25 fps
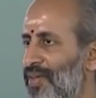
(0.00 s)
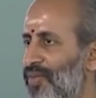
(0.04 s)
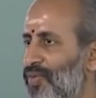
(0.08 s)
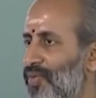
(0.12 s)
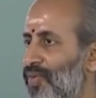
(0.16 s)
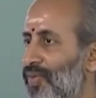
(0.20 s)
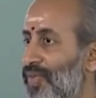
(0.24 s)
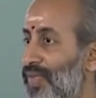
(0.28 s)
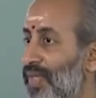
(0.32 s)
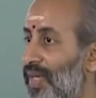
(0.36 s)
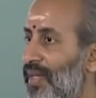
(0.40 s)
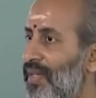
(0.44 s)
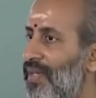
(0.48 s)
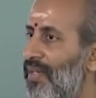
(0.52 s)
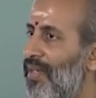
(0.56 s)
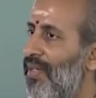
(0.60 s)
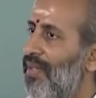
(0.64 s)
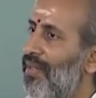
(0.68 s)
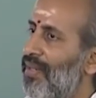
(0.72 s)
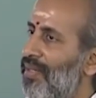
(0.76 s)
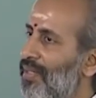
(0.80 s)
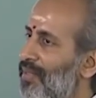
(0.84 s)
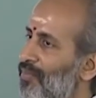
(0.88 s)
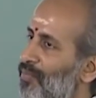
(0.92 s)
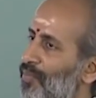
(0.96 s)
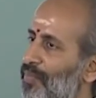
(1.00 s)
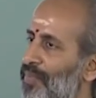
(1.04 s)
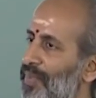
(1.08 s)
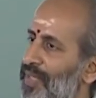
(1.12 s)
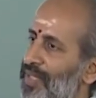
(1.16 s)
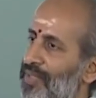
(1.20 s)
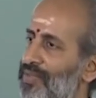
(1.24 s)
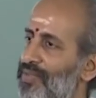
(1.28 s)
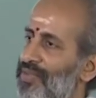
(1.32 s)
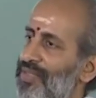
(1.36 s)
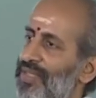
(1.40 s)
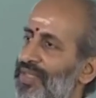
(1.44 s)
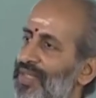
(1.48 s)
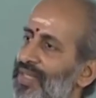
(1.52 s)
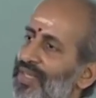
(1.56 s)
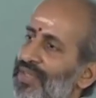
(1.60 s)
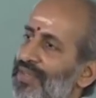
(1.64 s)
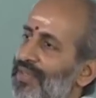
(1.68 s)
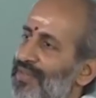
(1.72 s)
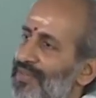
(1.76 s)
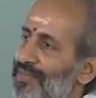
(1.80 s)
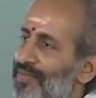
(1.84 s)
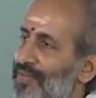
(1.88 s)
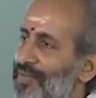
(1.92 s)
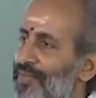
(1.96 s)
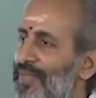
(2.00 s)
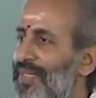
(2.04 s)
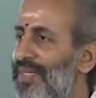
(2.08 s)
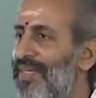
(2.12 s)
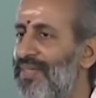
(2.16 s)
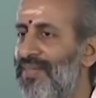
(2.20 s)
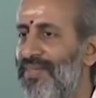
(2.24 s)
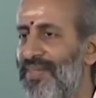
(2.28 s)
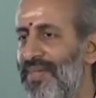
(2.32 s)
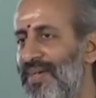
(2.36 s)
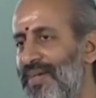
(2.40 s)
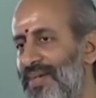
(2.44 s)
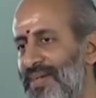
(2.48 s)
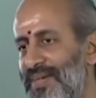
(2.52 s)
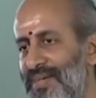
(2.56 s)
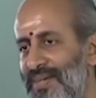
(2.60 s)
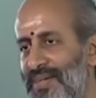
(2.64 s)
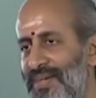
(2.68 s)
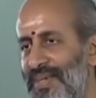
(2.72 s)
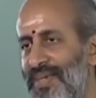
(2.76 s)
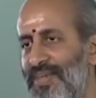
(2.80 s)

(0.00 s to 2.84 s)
So Sankhyanam Upayujyate, so when he said,